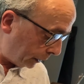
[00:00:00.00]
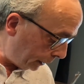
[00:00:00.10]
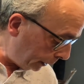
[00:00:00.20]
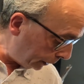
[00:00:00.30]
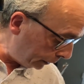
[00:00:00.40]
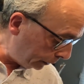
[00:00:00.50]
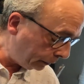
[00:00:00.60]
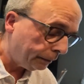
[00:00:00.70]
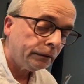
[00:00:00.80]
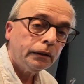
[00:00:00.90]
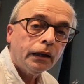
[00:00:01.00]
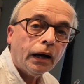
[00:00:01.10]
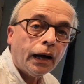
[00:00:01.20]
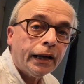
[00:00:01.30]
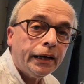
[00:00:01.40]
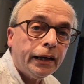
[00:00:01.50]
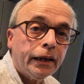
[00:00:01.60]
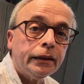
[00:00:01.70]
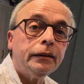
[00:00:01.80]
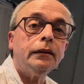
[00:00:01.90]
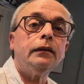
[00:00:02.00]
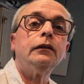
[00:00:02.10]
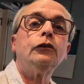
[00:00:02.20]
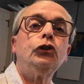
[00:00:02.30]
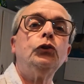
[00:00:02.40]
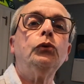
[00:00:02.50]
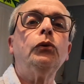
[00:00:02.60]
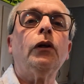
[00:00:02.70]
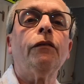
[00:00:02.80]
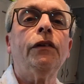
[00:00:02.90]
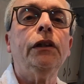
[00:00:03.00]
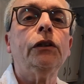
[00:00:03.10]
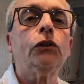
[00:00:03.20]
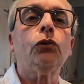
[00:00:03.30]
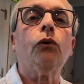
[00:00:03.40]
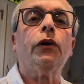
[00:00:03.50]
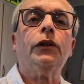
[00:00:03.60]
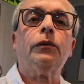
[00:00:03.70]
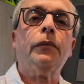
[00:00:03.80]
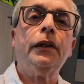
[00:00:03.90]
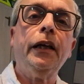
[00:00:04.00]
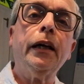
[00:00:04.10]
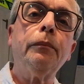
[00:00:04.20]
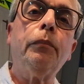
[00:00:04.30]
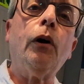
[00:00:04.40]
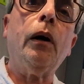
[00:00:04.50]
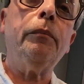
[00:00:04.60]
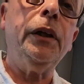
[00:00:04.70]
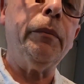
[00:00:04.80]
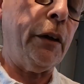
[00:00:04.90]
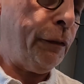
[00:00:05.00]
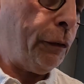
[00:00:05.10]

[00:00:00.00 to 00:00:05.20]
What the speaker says: a kid, I had 2 of these toys. My dad bought me my